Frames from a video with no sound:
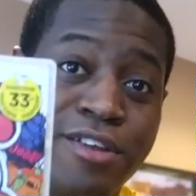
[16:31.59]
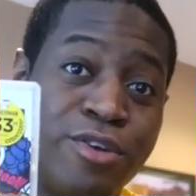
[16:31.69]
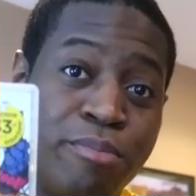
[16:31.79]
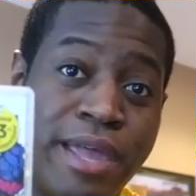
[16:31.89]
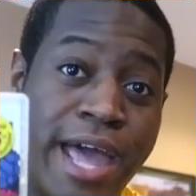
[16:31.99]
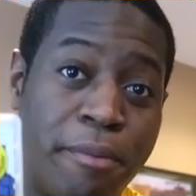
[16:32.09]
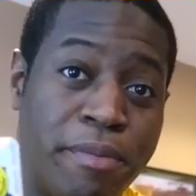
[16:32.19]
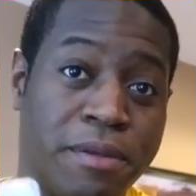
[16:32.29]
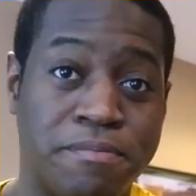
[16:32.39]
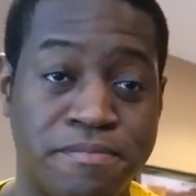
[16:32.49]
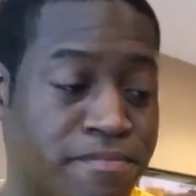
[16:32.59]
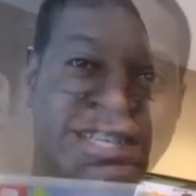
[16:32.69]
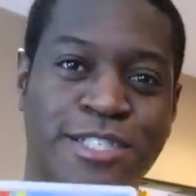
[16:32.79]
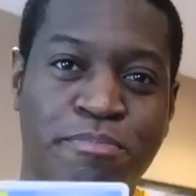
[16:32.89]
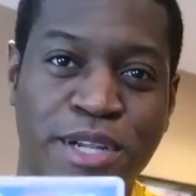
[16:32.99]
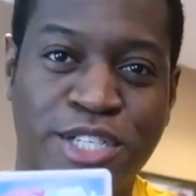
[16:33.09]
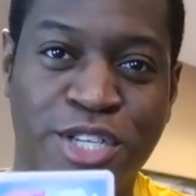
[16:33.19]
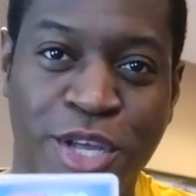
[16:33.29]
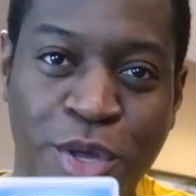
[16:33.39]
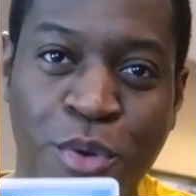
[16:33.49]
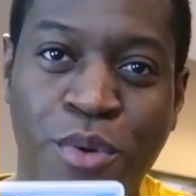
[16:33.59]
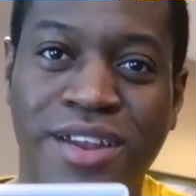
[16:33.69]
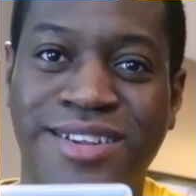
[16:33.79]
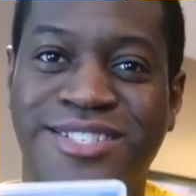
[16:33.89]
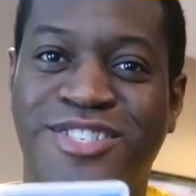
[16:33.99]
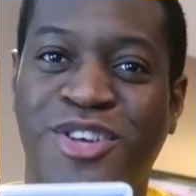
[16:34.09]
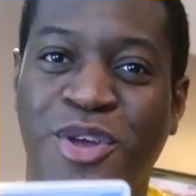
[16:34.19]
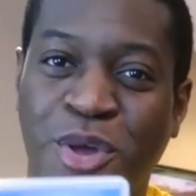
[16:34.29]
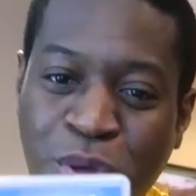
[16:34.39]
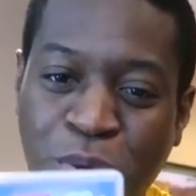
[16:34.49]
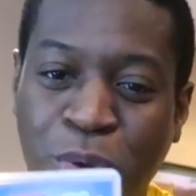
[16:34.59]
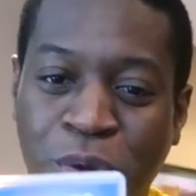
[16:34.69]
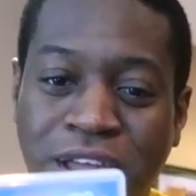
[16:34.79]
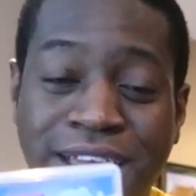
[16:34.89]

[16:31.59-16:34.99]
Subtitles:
You'll be happy. Splatoon 2.